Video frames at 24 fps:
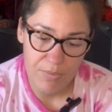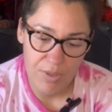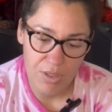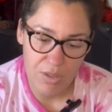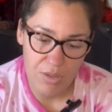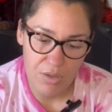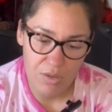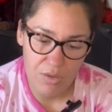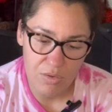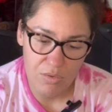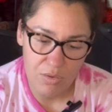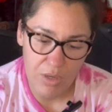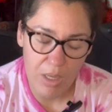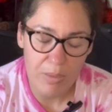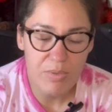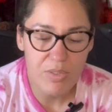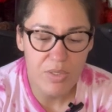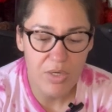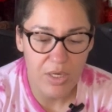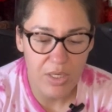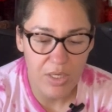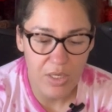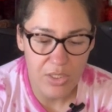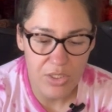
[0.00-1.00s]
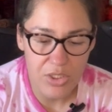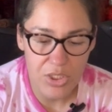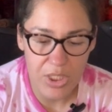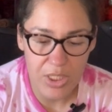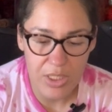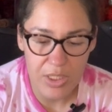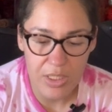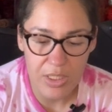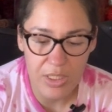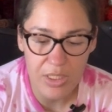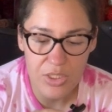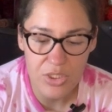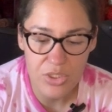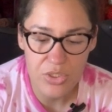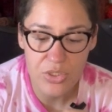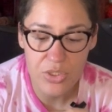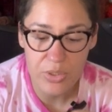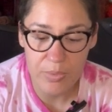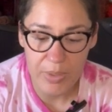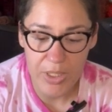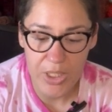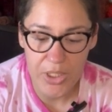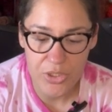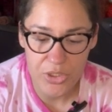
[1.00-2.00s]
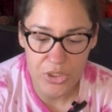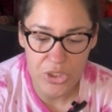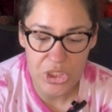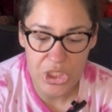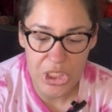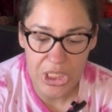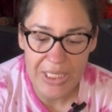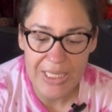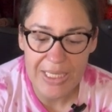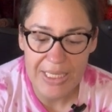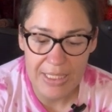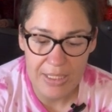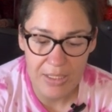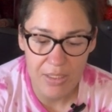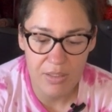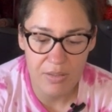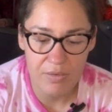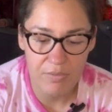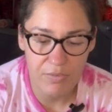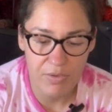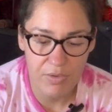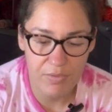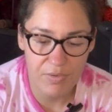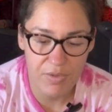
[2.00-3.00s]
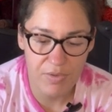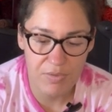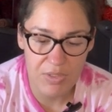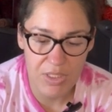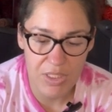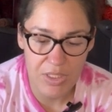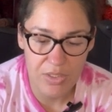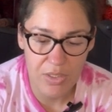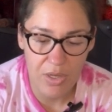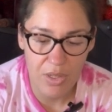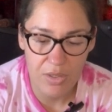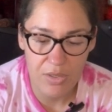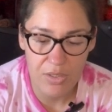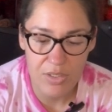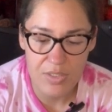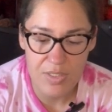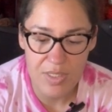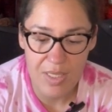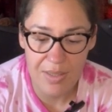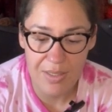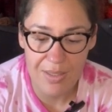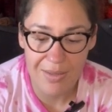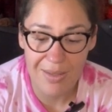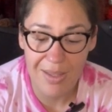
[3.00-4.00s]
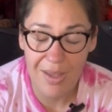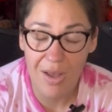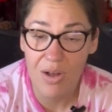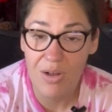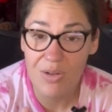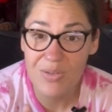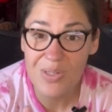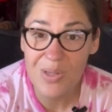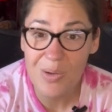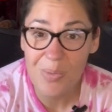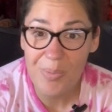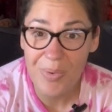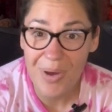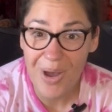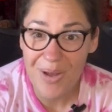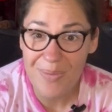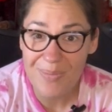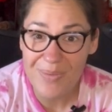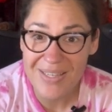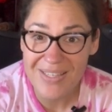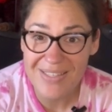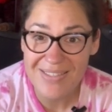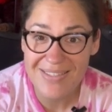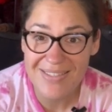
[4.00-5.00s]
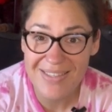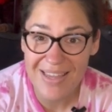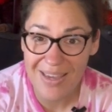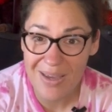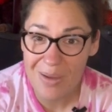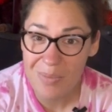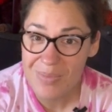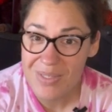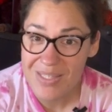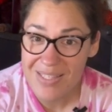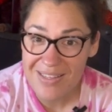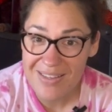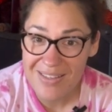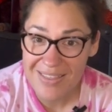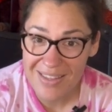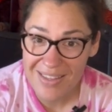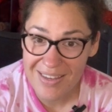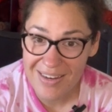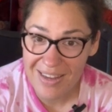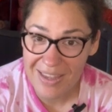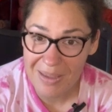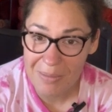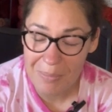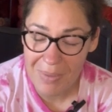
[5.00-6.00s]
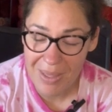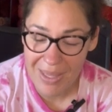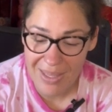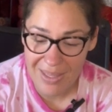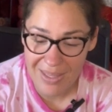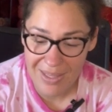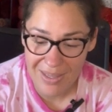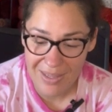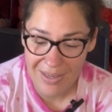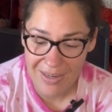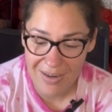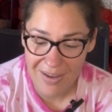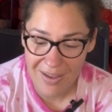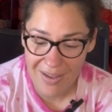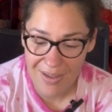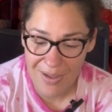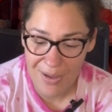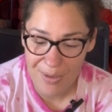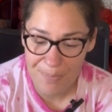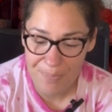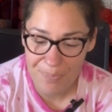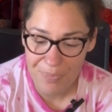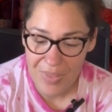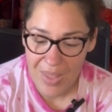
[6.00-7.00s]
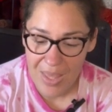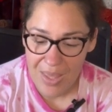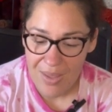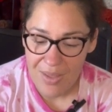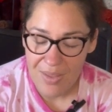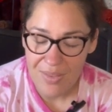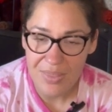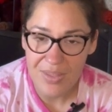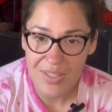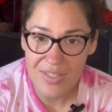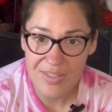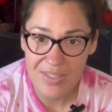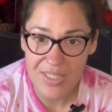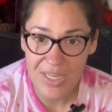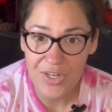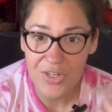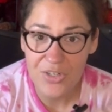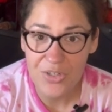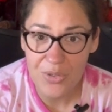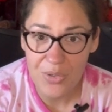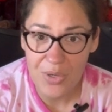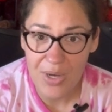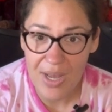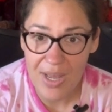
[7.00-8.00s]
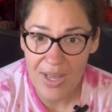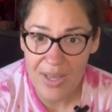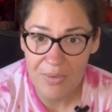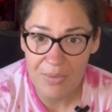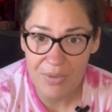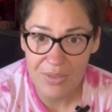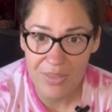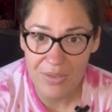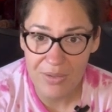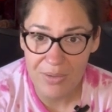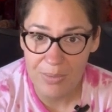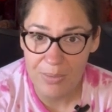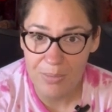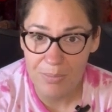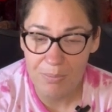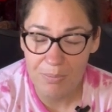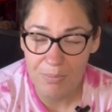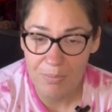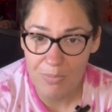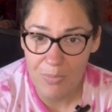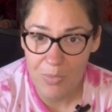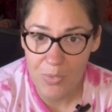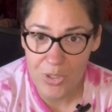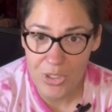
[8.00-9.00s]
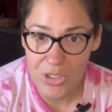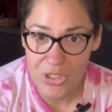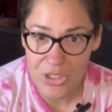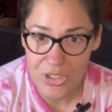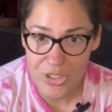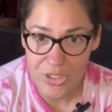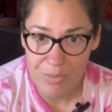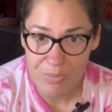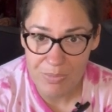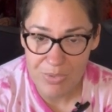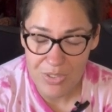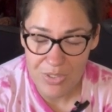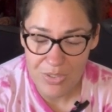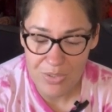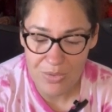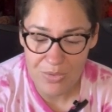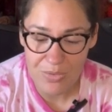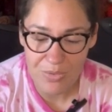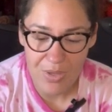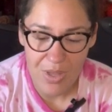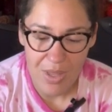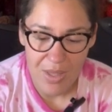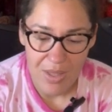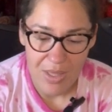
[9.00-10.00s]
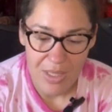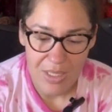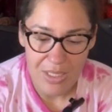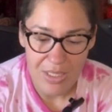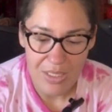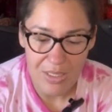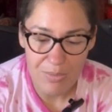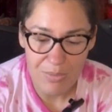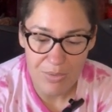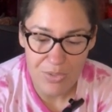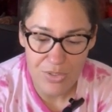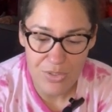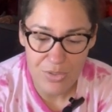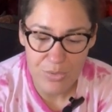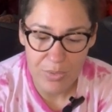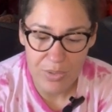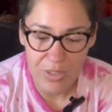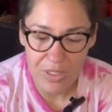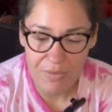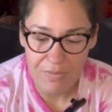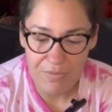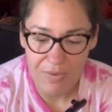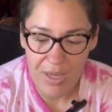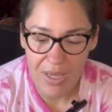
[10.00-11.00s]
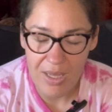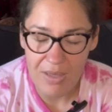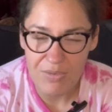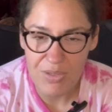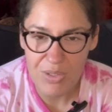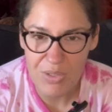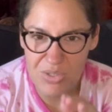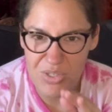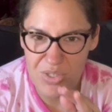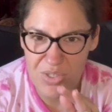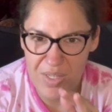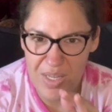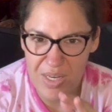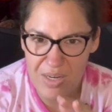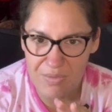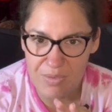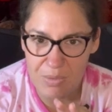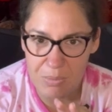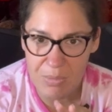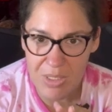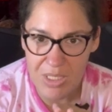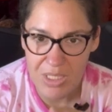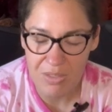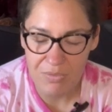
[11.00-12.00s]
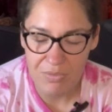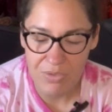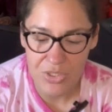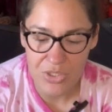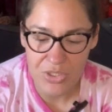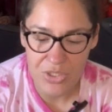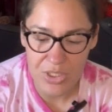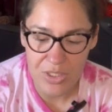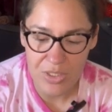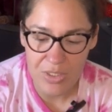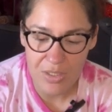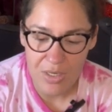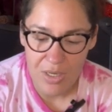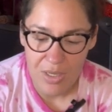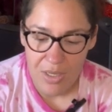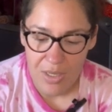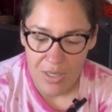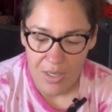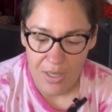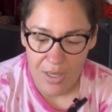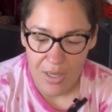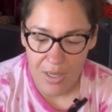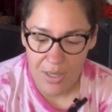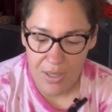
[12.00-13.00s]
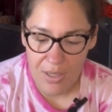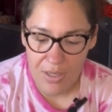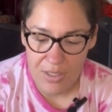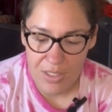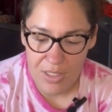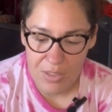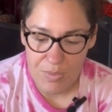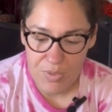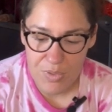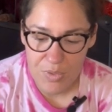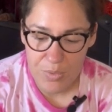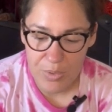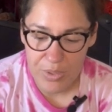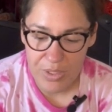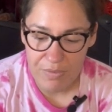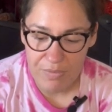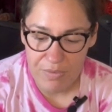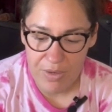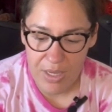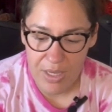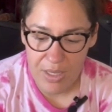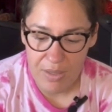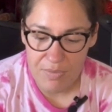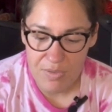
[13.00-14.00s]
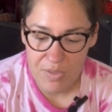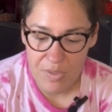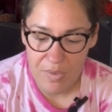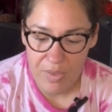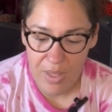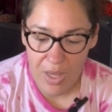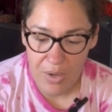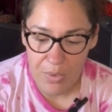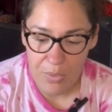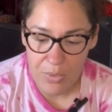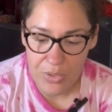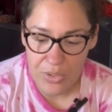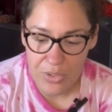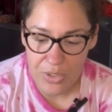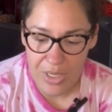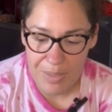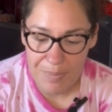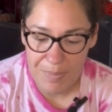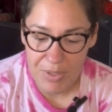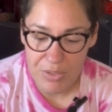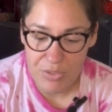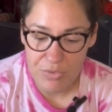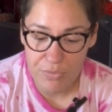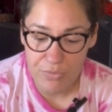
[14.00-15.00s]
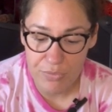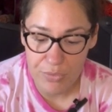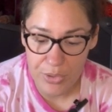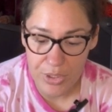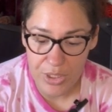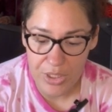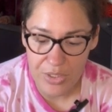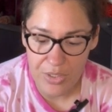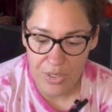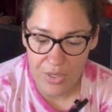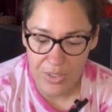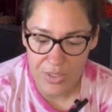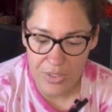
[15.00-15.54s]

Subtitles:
or no, I'm sorry, not a chicken nugget, just a regular chicken for $15. And then they also bought my Samson that I made, the scarecrow guy with the orange jumpsuit. He was 25. He was just kind of a mini version. He was 25, so that order came out to $40.